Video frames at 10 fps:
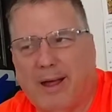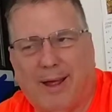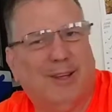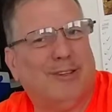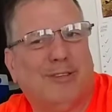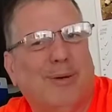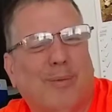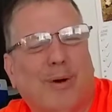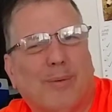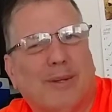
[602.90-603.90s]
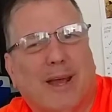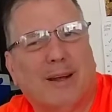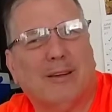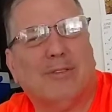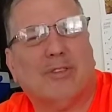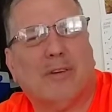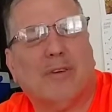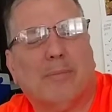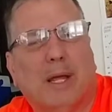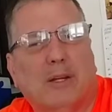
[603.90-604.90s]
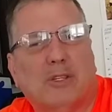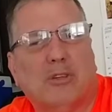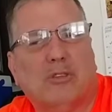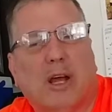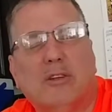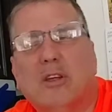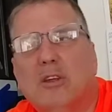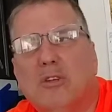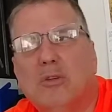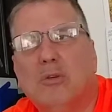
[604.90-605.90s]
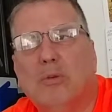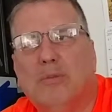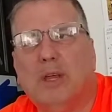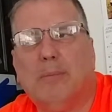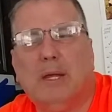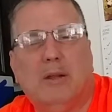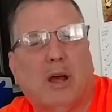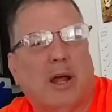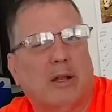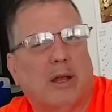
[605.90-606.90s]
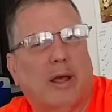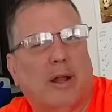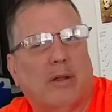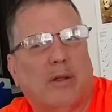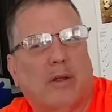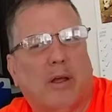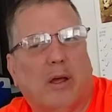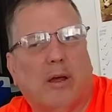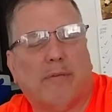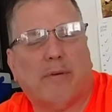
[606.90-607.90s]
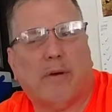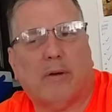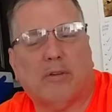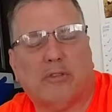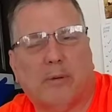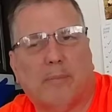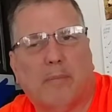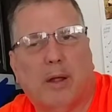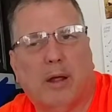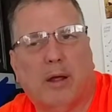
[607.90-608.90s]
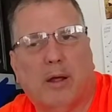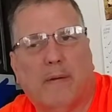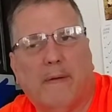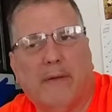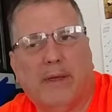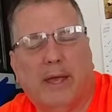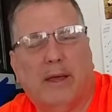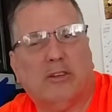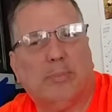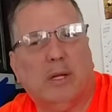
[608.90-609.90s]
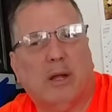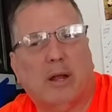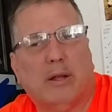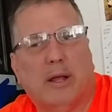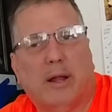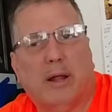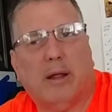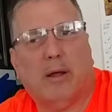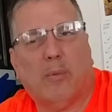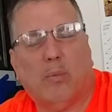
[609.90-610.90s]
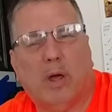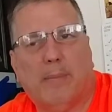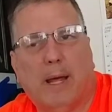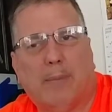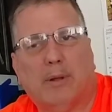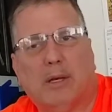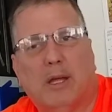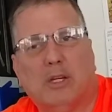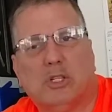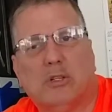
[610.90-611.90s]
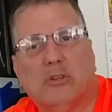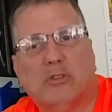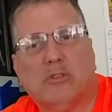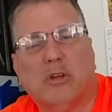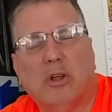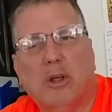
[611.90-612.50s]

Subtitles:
I still work with active server pages. I did do VB.NET for some ASP.NET web applications.